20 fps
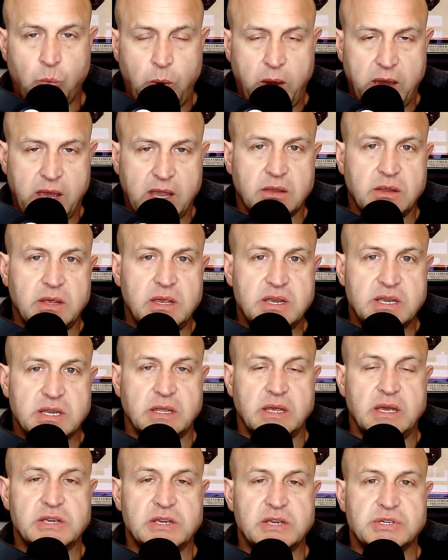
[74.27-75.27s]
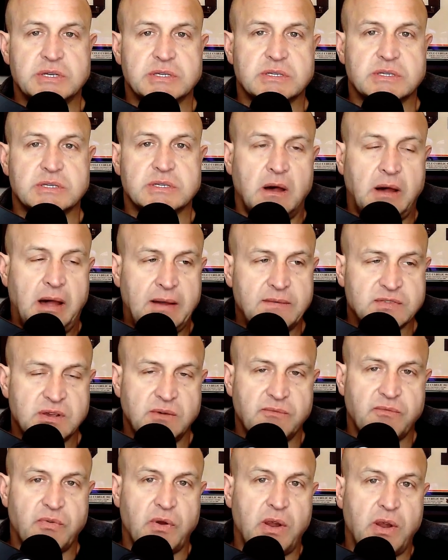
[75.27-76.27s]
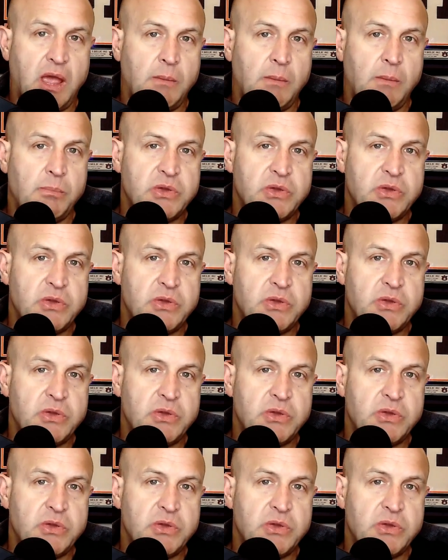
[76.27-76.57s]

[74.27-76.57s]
Wickedly delicious. I'll have some for him.